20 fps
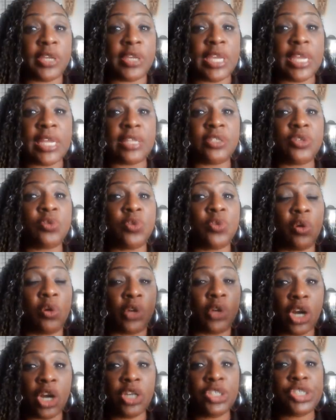kids who gonna
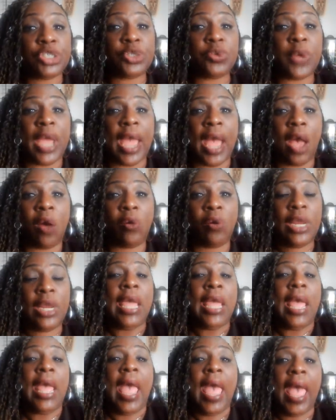curse you out,
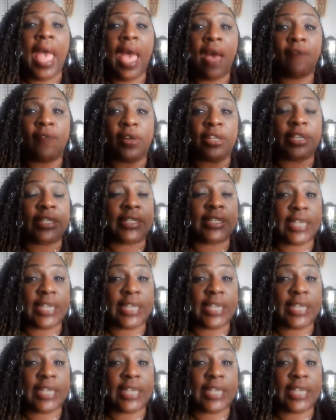have a